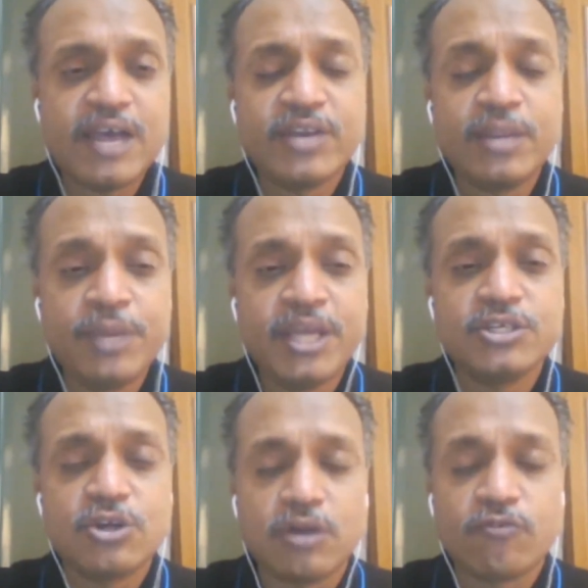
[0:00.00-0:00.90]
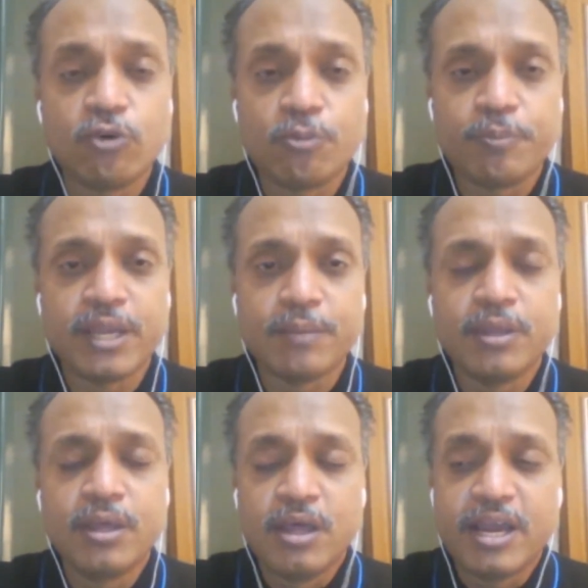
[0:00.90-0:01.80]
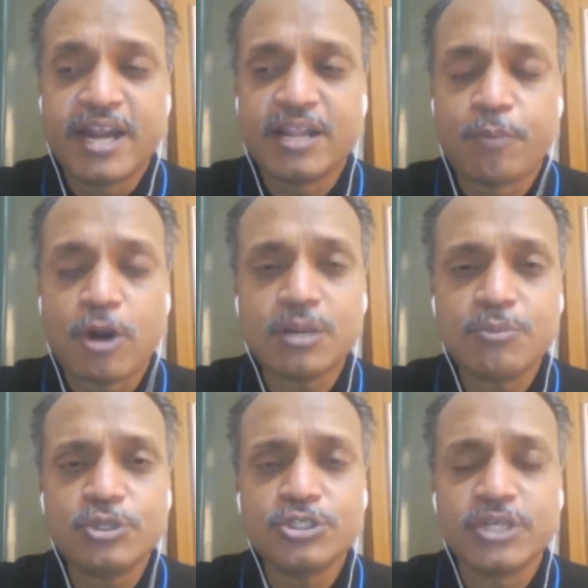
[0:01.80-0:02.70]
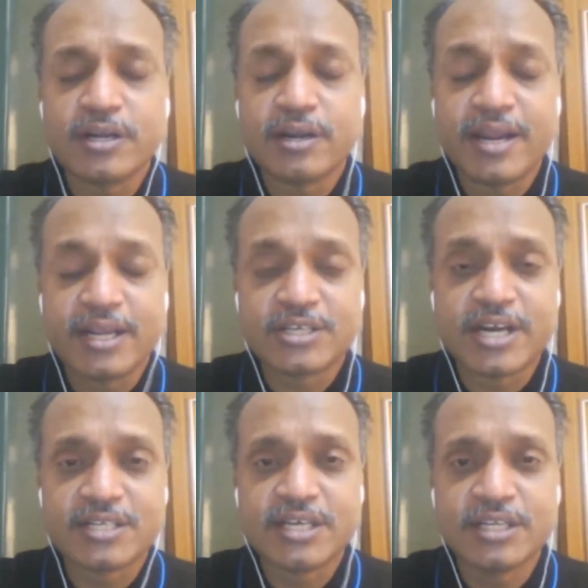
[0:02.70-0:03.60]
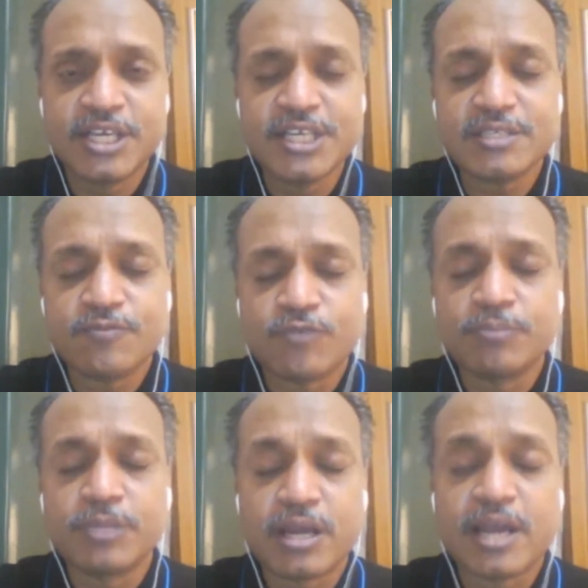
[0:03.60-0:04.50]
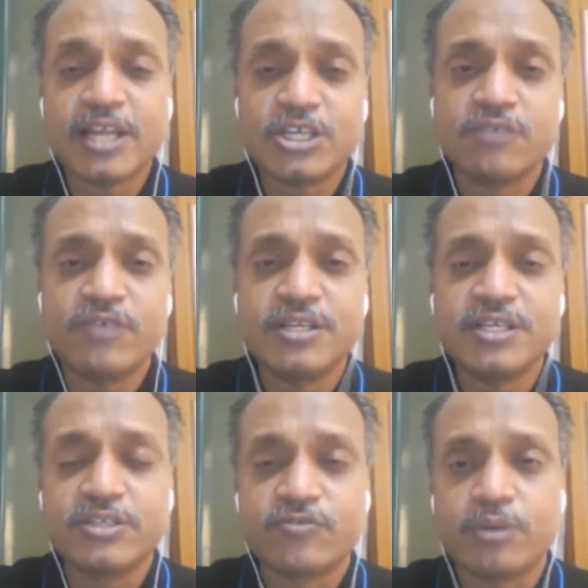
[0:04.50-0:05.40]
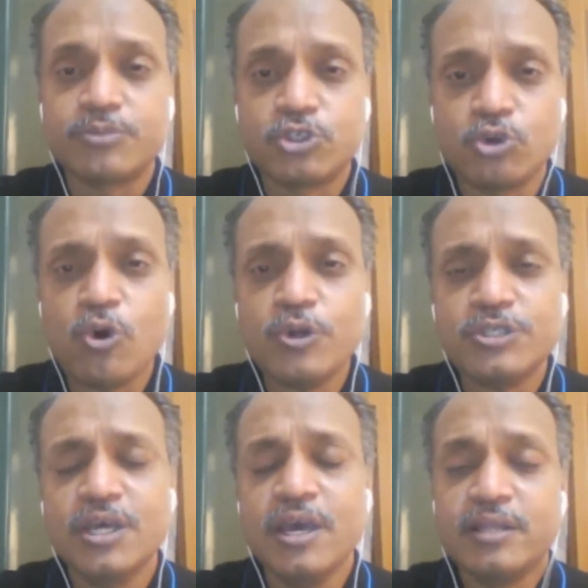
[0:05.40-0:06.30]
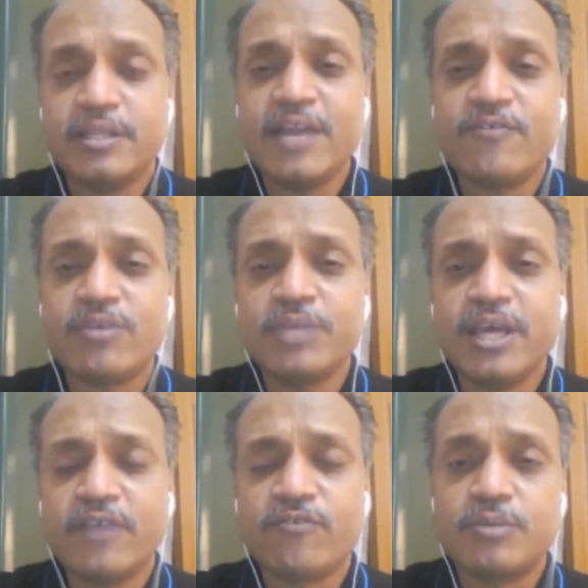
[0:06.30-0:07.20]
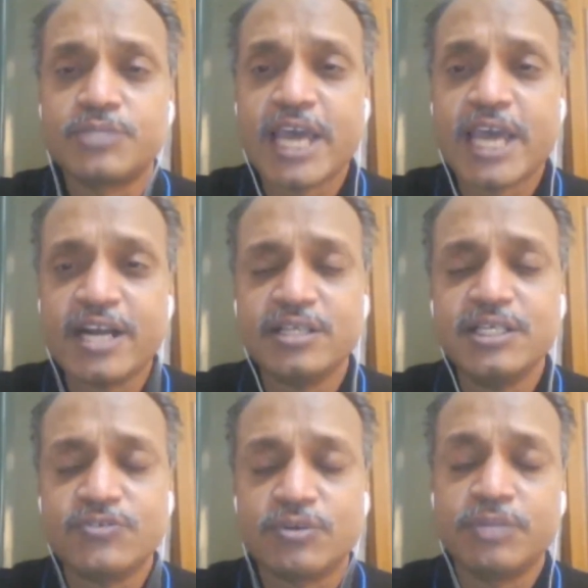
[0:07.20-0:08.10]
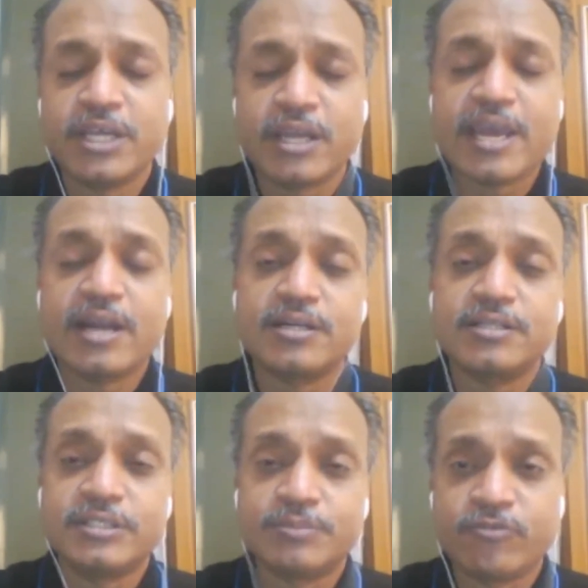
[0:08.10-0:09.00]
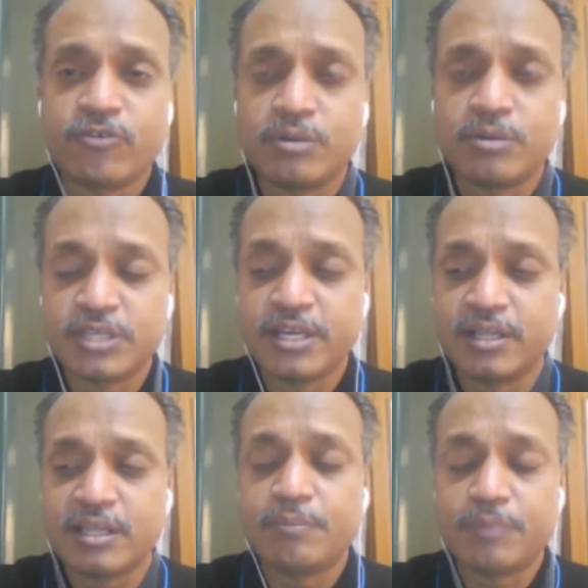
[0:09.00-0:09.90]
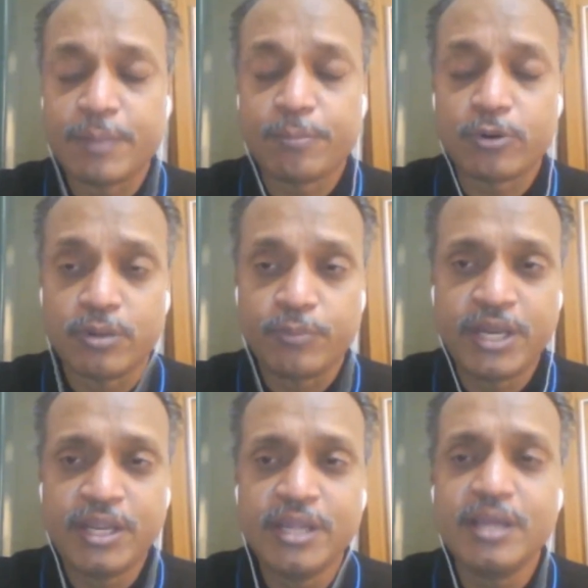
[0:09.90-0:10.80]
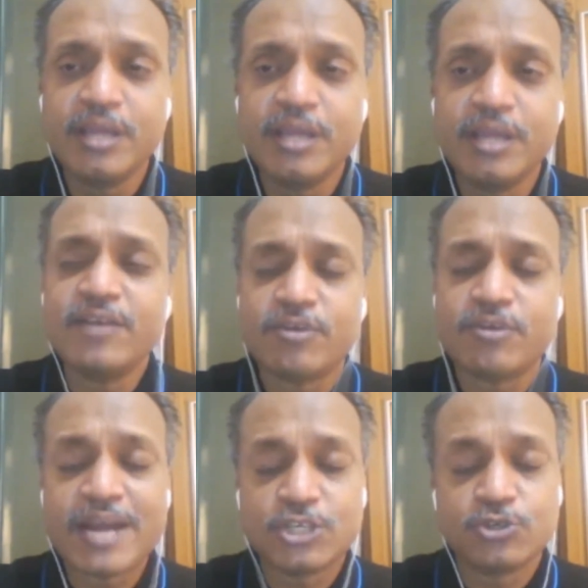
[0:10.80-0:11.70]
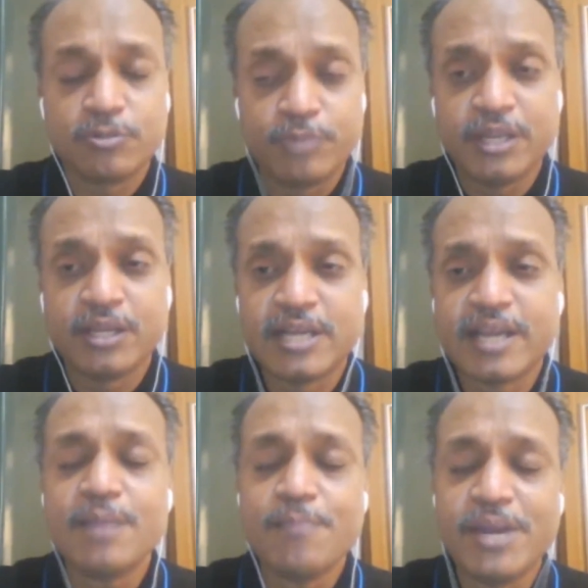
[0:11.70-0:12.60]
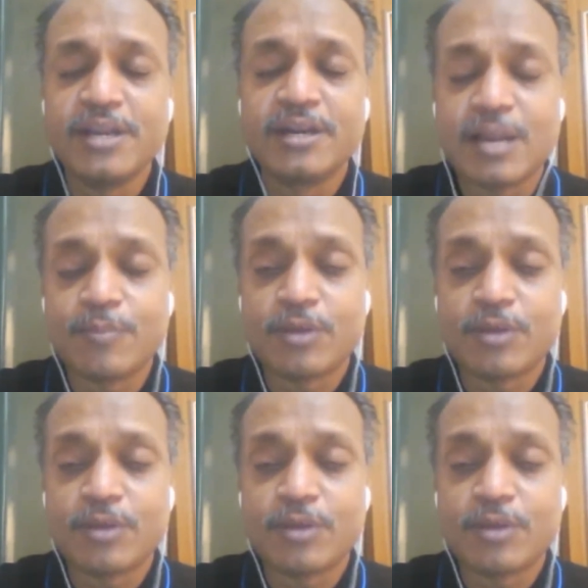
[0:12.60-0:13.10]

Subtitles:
So what it does is, given a raw data, it extracts hierarchy of patterns automatically from the raw data, which you can further feed into a classification or a regression, whichever. But think about this. Suppose I have an image called 4 p.m.